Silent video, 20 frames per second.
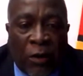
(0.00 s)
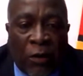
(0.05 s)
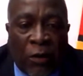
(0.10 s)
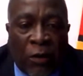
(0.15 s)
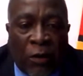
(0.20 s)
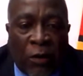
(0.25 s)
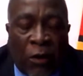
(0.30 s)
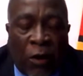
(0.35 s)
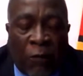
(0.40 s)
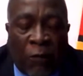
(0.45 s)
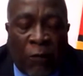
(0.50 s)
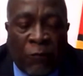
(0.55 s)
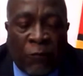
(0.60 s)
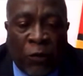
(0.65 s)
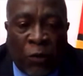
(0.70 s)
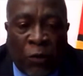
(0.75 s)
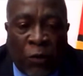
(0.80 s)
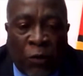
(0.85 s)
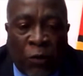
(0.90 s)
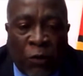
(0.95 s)
of those
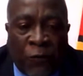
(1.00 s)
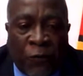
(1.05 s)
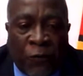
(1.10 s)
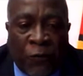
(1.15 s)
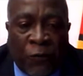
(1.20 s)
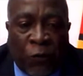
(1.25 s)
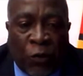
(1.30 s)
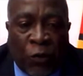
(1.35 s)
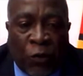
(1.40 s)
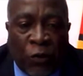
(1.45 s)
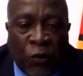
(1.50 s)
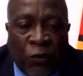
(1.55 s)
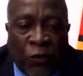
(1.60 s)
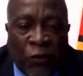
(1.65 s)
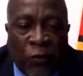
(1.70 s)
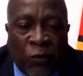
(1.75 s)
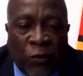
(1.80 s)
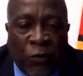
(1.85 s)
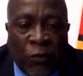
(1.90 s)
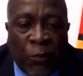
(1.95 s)
votes by the
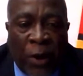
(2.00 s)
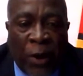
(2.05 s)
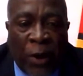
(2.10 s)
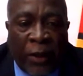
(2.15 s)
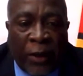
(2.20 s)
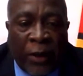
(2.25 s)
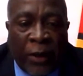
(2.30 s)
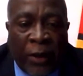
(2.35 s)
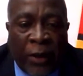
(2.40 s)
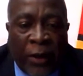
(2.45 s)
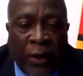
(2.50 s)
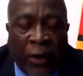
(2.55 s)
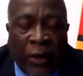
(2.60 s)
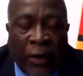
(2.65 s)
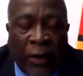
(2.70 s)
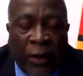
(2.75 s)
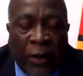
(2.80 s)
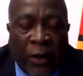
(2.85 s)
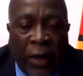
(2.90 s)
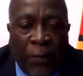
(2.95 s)

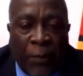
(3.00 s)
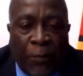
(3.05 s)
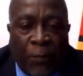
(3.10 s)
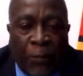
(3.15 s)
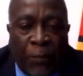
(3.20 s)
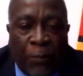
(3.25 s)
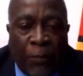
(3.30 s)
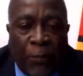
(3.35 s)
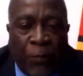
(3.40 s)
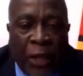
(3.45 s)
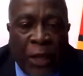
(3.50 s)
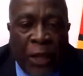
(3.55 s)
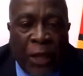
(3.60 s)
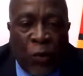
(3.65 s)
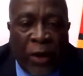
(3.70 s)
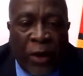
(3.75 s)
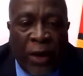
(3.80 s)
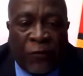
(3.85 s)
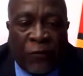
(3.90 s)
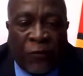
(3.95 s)
APNU-AFC,
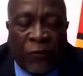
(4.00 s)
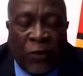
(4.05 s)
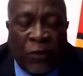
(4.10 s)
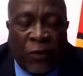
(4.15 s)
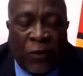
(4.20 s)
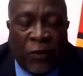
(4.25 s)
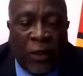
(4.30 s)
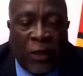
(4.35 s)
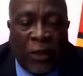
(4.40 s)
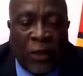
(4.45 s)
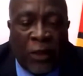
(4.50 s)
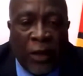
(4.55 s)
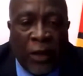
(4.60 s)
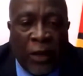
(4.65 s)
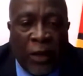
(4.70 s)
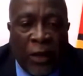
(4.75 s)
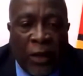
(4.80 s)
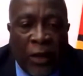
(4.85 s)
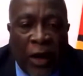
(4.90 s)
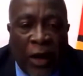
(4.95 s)
and the
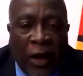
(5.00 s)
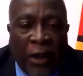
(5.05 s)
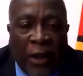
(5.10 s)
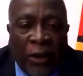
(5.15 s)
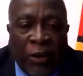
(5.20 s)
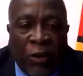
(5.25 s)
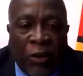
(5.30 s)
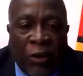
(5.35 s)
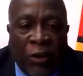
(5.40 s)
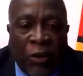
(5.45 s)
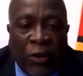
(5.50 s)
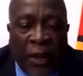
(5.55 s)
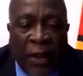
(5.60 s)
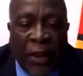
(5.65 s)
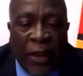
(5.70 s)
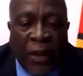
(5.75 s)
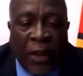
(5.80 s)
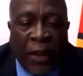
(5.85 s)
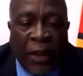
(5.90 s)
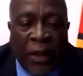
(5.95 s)
remaining
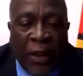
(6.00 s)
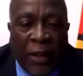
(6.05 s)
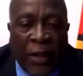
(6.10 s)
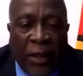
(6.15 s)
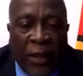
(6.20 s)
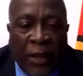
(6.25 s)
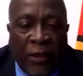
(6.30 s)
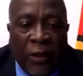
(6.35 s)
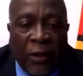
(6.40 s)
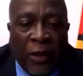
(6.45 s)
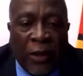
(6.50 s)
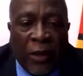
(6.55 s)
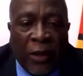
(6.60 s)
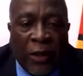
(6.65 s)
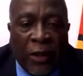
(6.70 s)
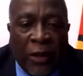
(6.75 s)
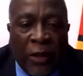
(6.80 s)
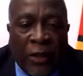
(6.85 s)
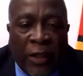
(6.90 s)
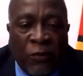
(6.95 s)
9,000 votes by the
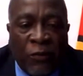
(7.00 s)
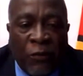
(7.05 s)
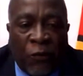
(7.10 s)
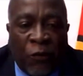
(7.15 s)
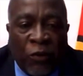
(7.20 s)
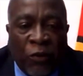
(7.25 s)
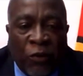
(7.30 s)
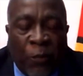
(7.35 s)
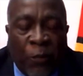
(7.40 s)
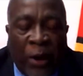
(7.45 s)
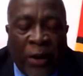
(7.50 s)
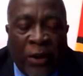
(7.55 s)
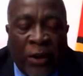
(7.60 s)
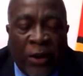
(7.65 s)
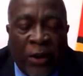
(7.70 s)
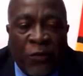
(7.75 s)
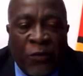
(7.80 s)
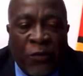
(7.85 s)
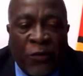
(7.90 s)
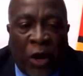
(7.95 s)
smaller
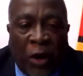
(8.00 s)
parties.